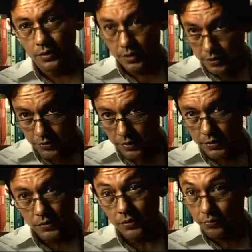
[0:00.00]
history is
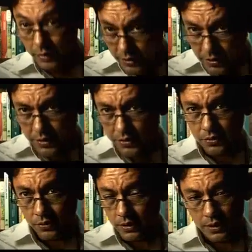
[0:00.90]
taught, religion is
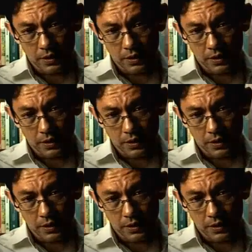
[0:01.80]
taught,